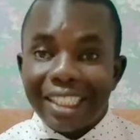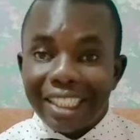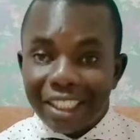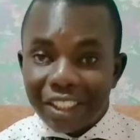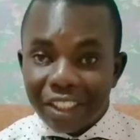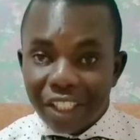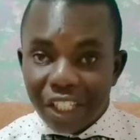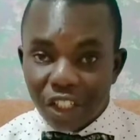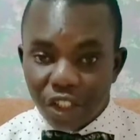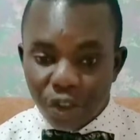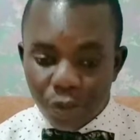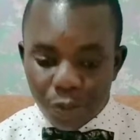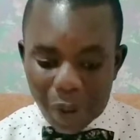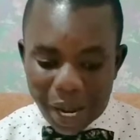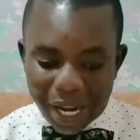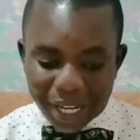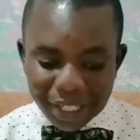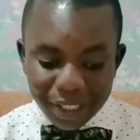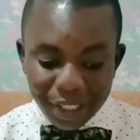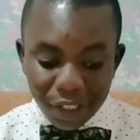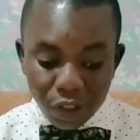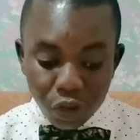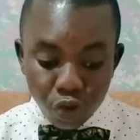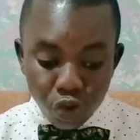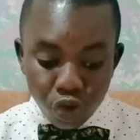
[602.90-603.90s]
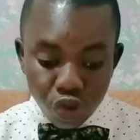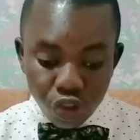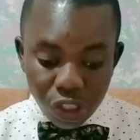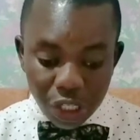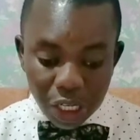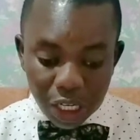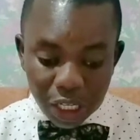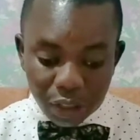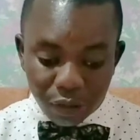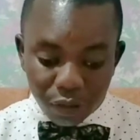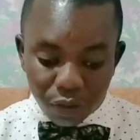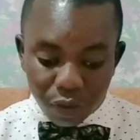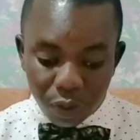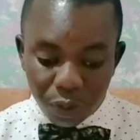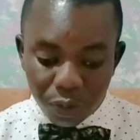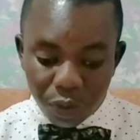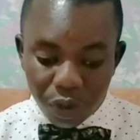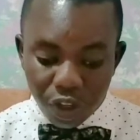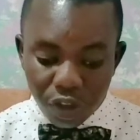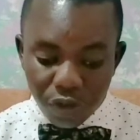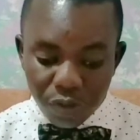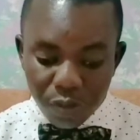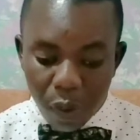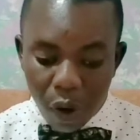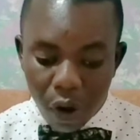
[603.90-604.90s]
is expected to start from
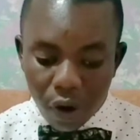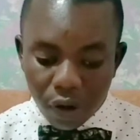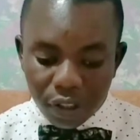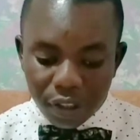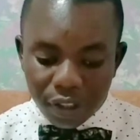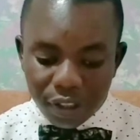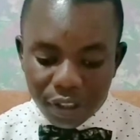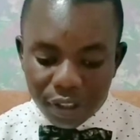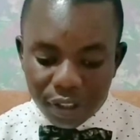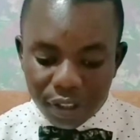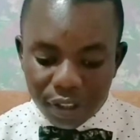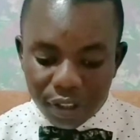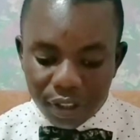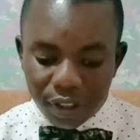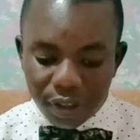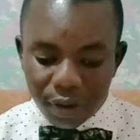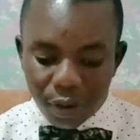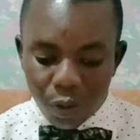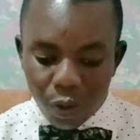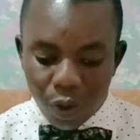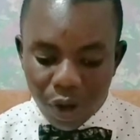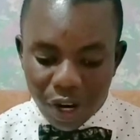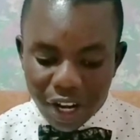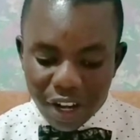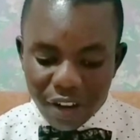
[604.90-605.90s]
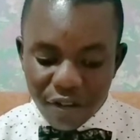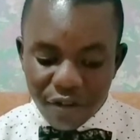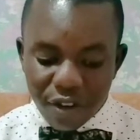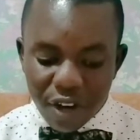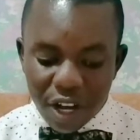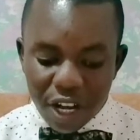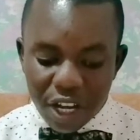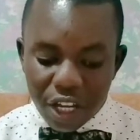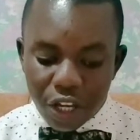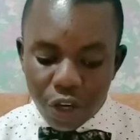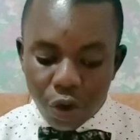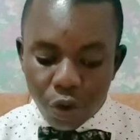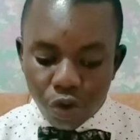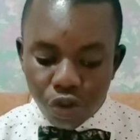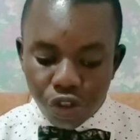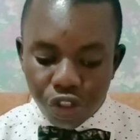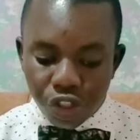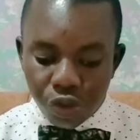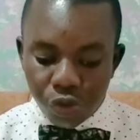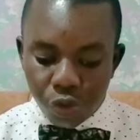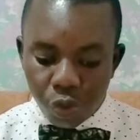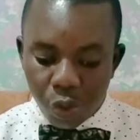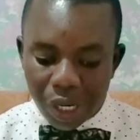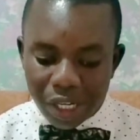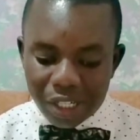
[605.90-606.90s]
the spot wherever he or she
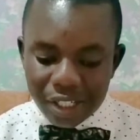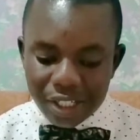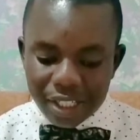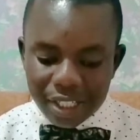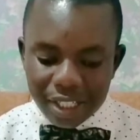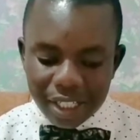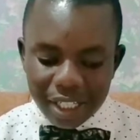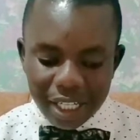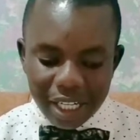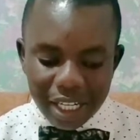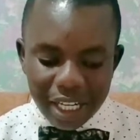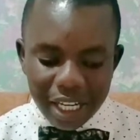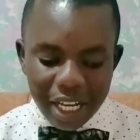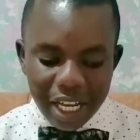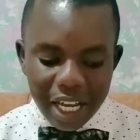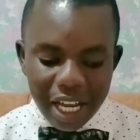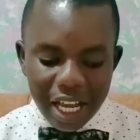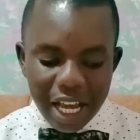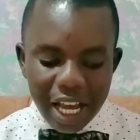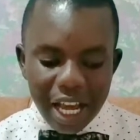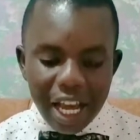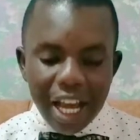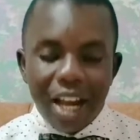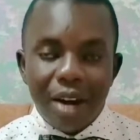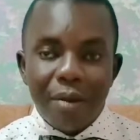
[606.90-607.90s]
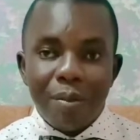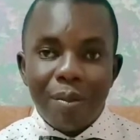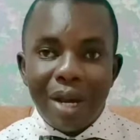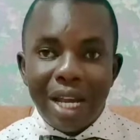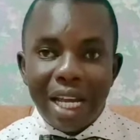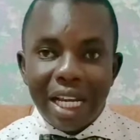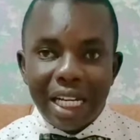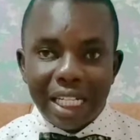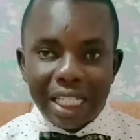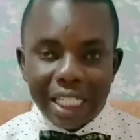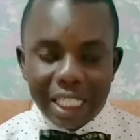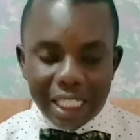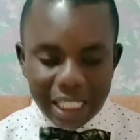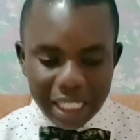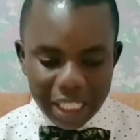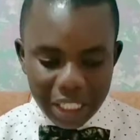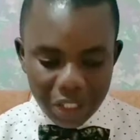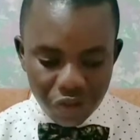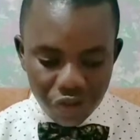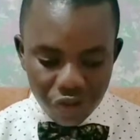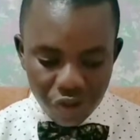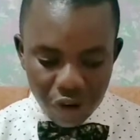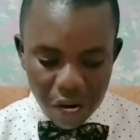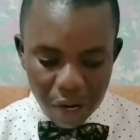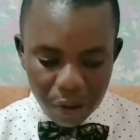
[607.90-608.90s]
wants and make
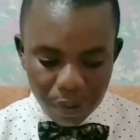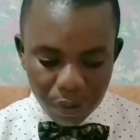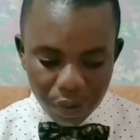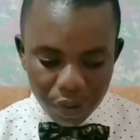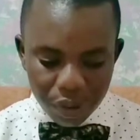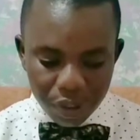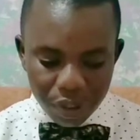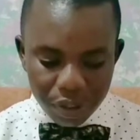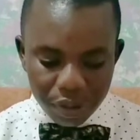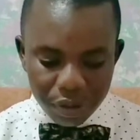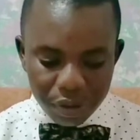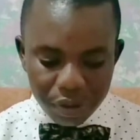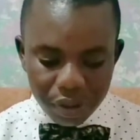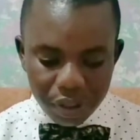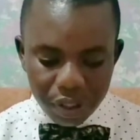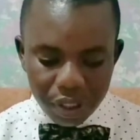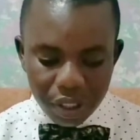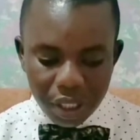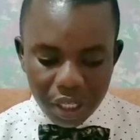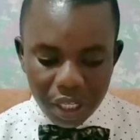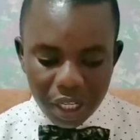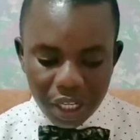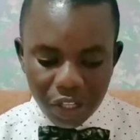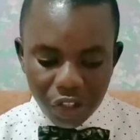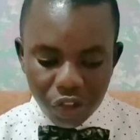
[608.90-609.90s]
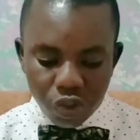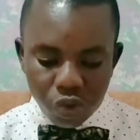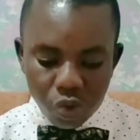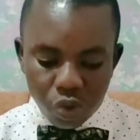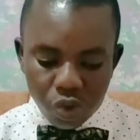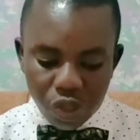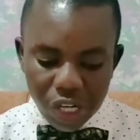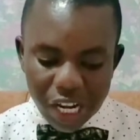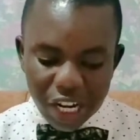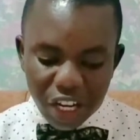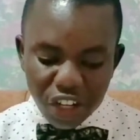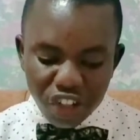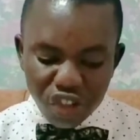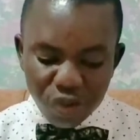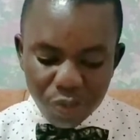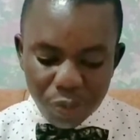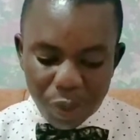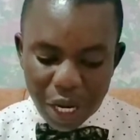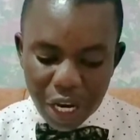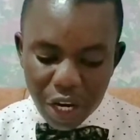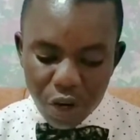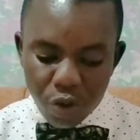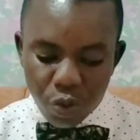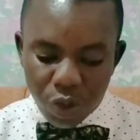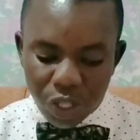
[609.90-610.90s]
his round. Is to take a
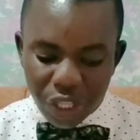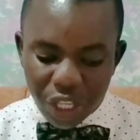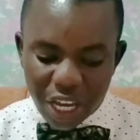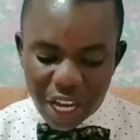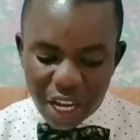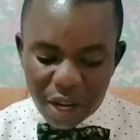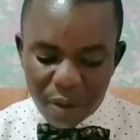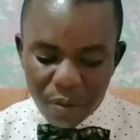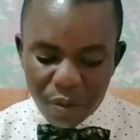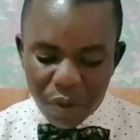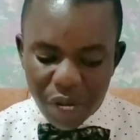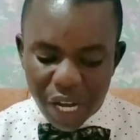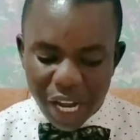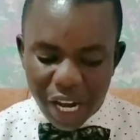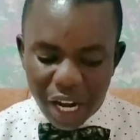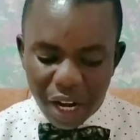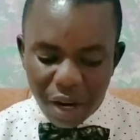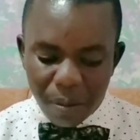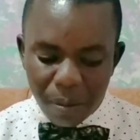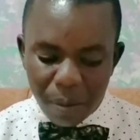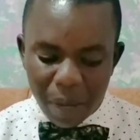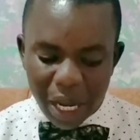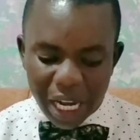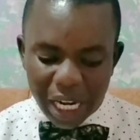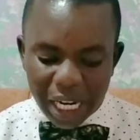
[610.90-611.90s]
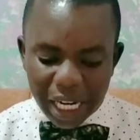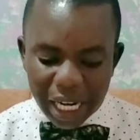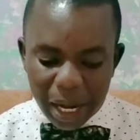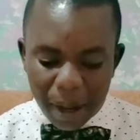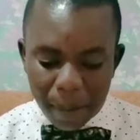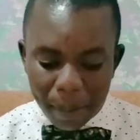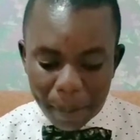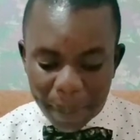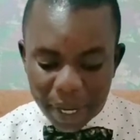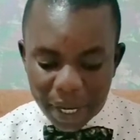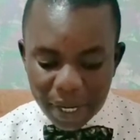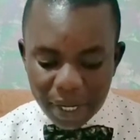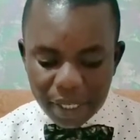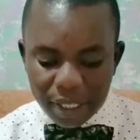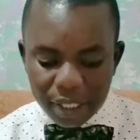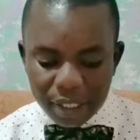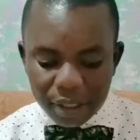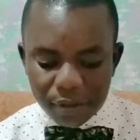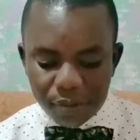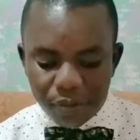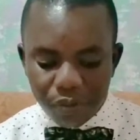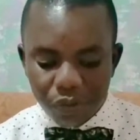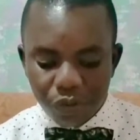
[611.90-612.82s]
spade with him and make a mark